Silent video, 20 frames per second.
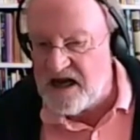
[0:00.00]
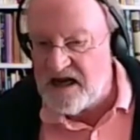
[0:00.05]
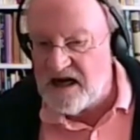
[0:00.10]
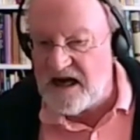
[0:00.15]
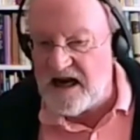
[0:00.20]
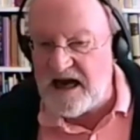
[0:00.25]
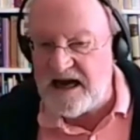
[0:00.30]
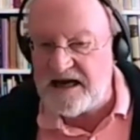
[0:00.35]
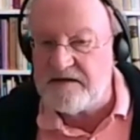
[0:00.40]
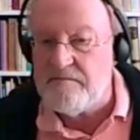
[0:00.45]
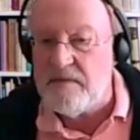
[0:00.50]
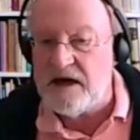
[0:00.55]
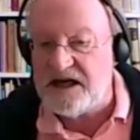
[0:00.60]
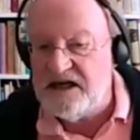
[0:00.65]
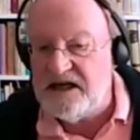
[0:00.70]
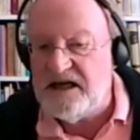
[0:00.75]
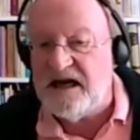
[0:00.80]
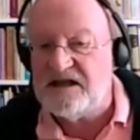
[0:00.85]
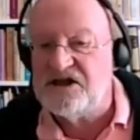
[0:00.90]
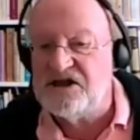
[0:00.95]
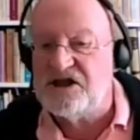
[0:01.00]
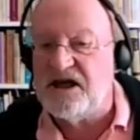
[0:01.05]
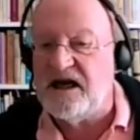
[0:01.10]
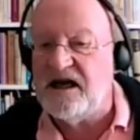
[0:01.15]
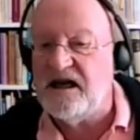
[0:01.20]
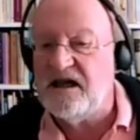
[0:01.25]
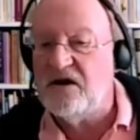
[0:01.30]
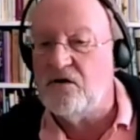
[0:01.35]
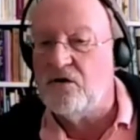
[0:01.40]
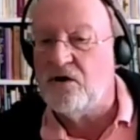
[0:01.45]
like
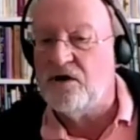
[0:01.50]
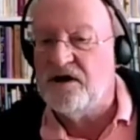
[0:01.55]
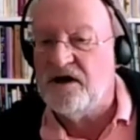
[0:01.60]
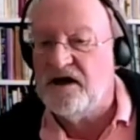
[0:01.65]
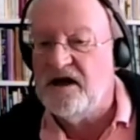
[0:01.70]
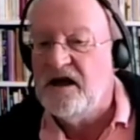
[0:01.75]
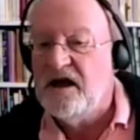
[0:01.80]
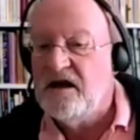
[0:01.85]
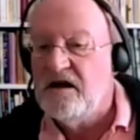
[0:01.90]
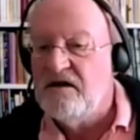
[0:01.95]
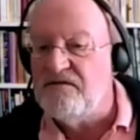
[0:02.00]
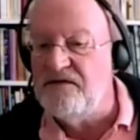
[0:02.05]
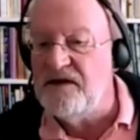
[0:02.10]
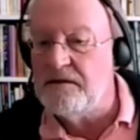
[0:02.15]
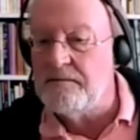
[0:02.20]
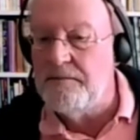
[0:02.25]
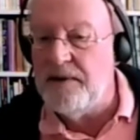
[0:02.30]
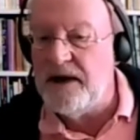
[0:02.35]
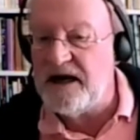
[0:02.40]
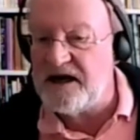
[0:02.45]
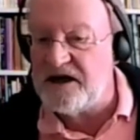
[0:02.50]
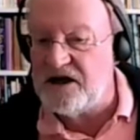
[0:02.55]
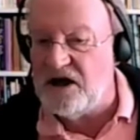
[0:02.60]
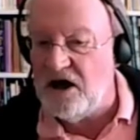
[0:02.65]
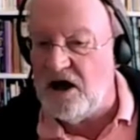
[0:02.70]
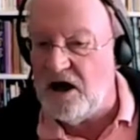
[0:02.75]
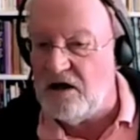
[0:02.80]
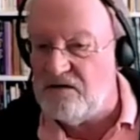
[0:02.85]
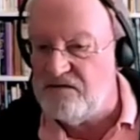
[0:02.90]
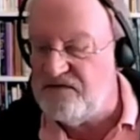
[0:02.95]
Mariazell or the
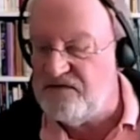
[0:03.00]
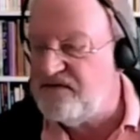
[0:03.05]
Vierbergenlauf?